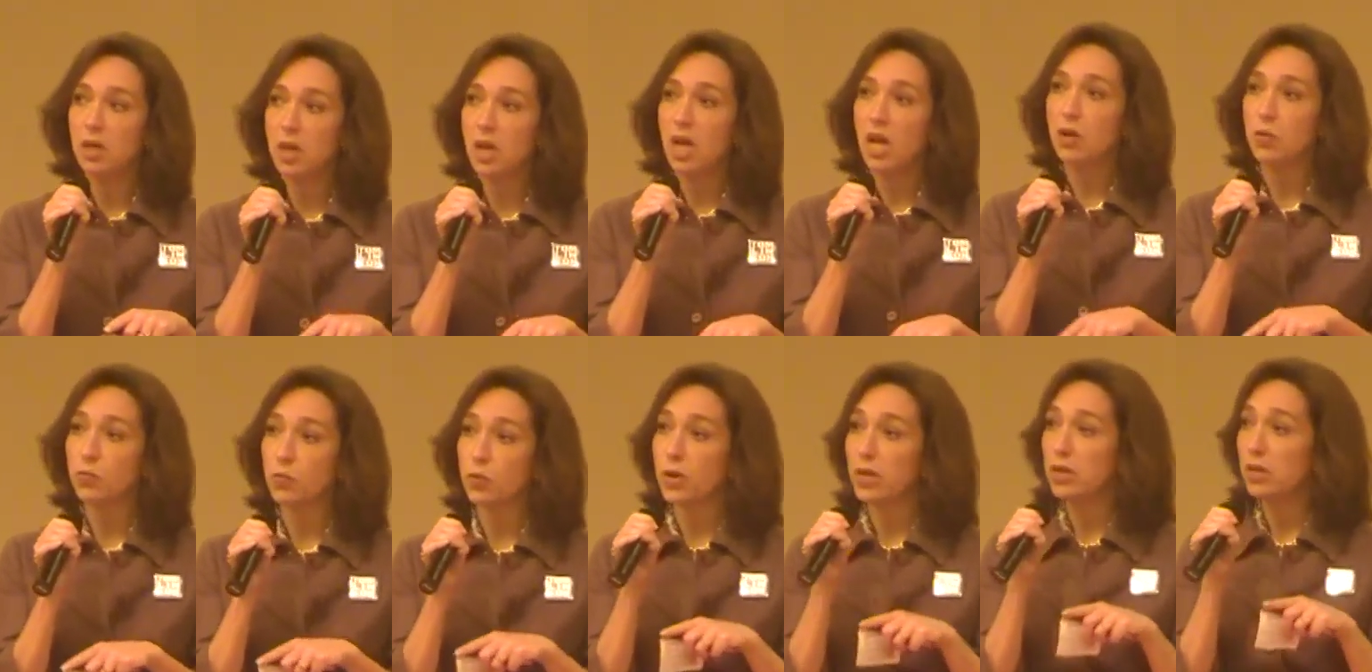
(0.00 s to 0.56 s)

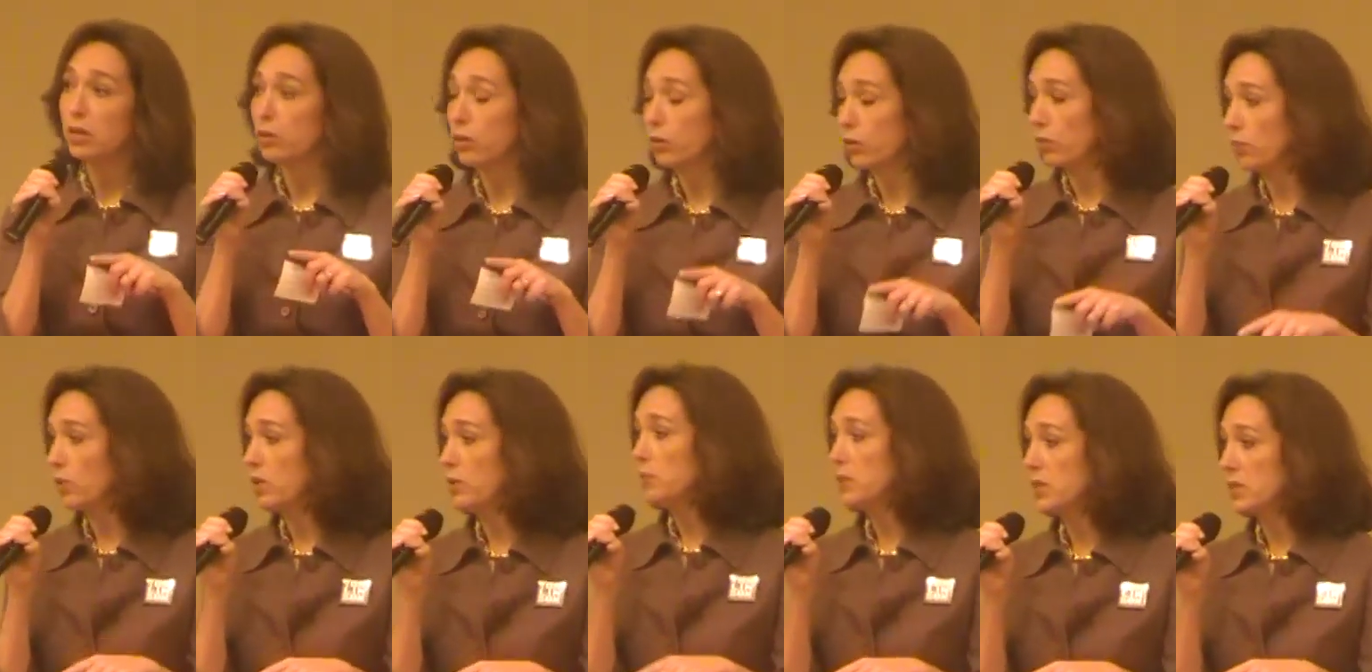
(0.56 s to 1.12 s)
I've run
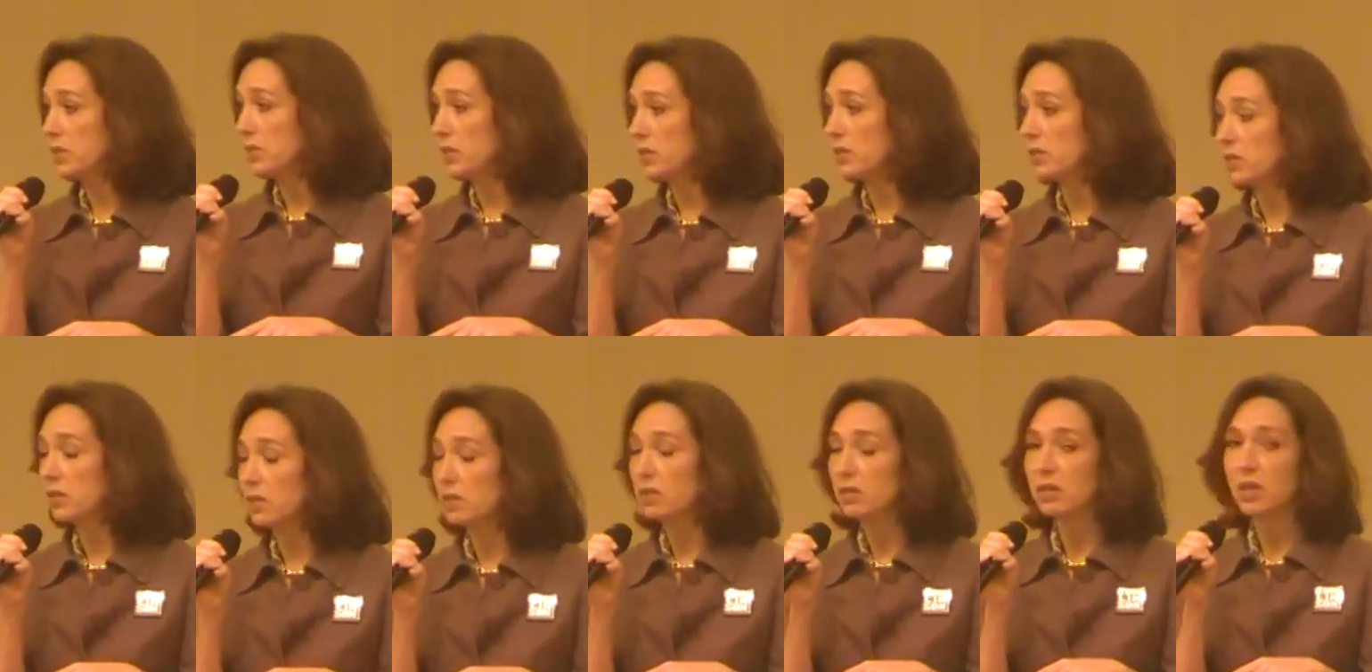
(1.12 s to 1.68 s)
3
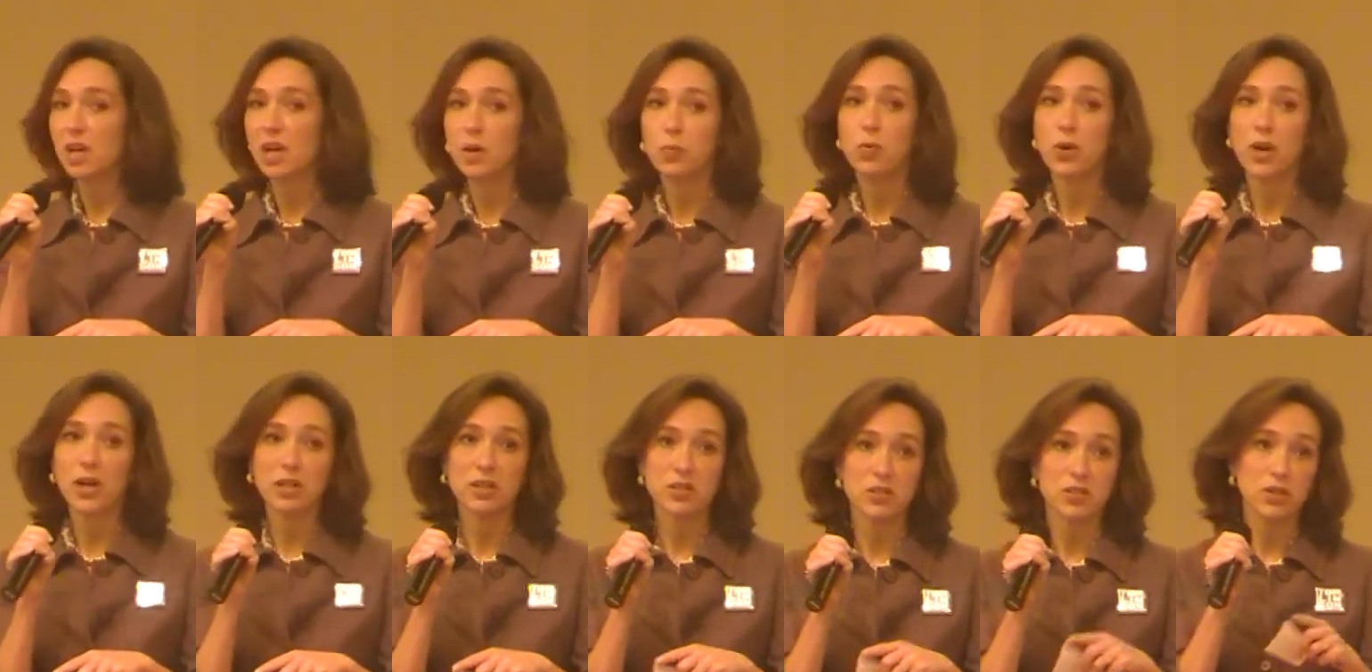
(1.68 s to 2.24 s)
businesses. I
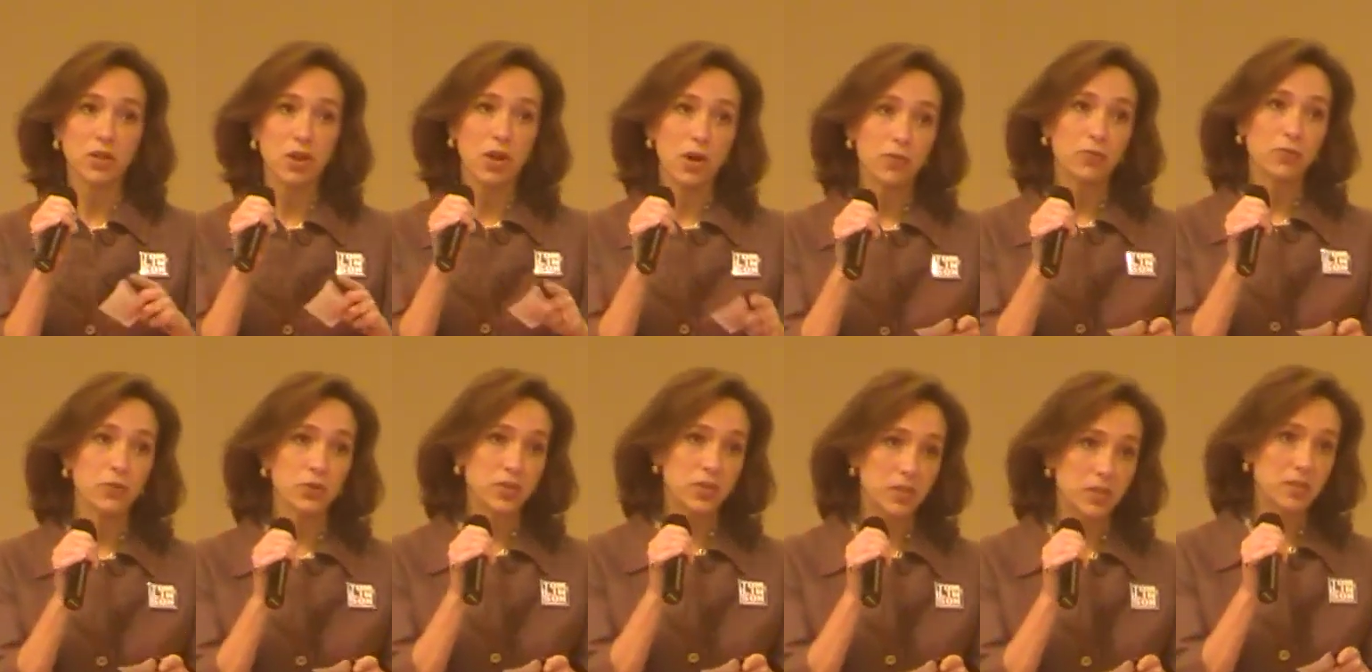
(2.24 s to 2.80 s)
practiced law
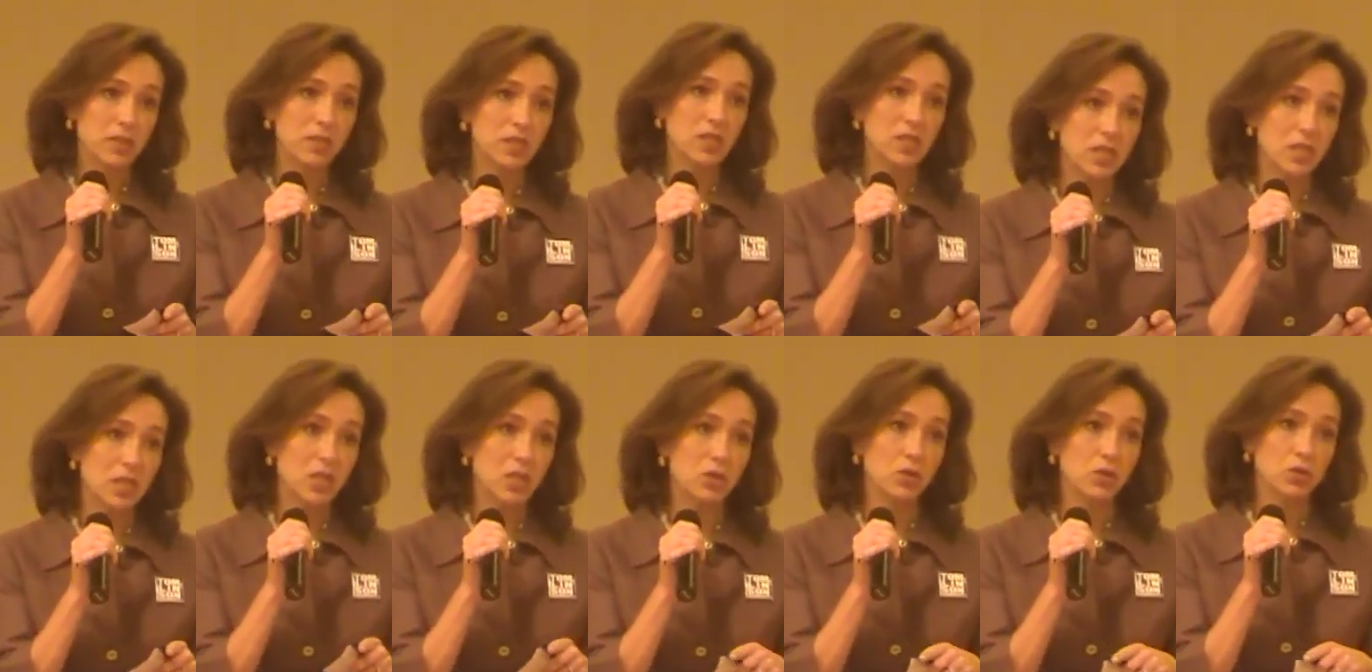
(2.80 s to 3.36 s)
for 16
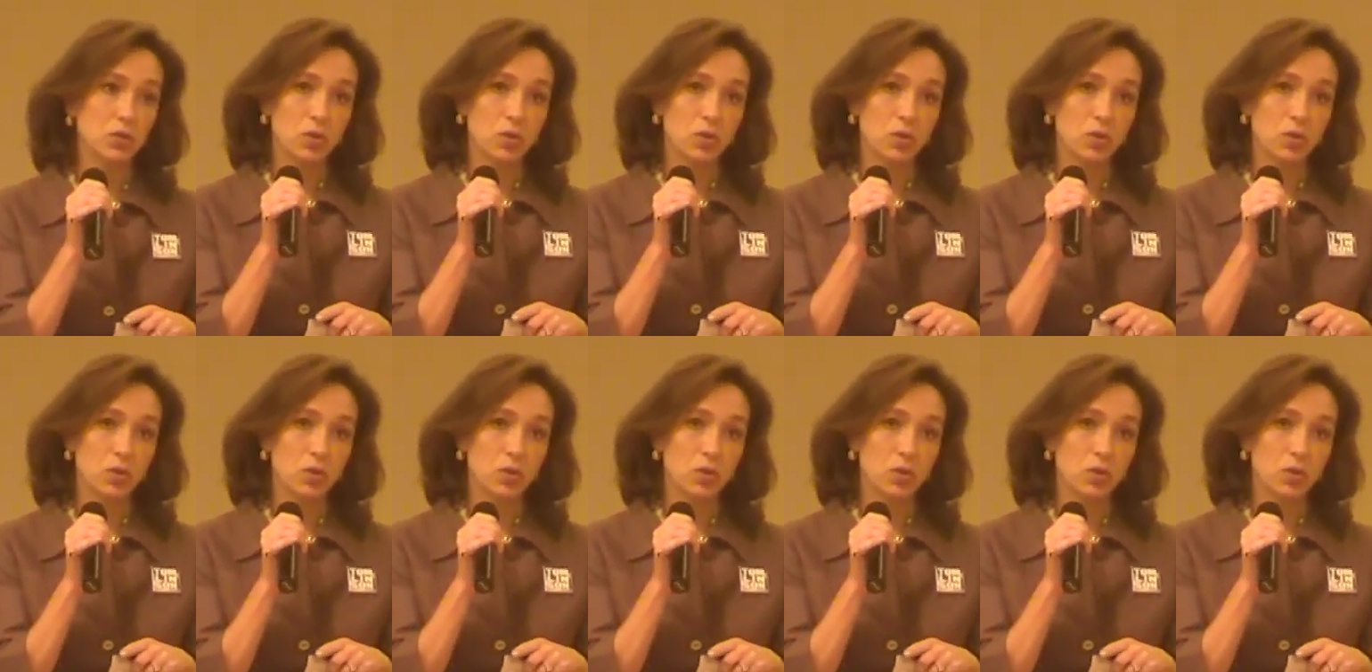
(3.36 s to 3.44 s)
years,